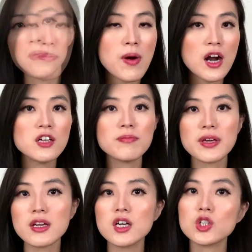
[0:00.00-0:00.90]
Part of
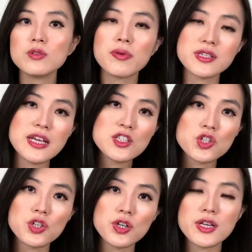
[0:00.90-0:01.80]
being a good
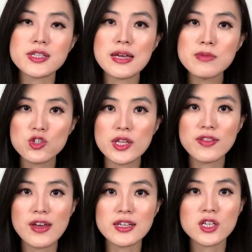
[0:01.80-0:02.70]
presenter is
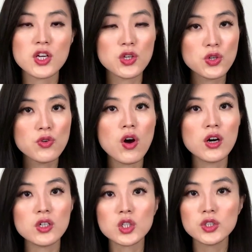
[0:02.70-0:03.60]
demonstrating that you
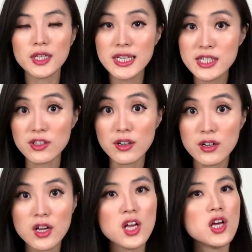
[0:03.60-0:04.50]
are a good listener.
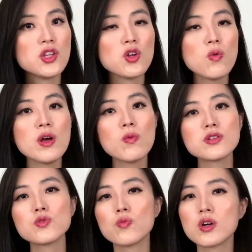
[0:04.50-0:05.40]
No one
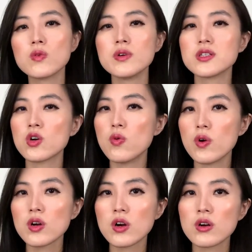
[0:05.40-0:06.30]
wants to work with a
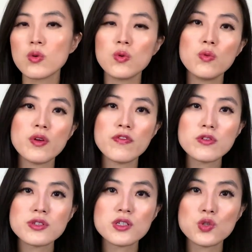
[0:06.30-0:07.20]
coworker who
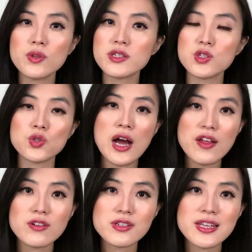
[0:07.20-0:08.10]
refuses to listen to
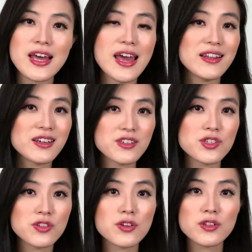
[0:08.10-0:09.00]
others and
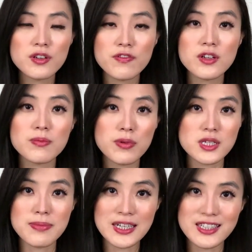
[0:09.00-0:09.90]
consider different
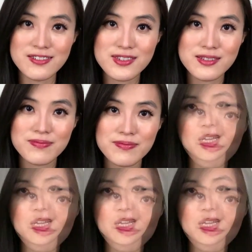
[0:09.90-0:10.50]
perspectives.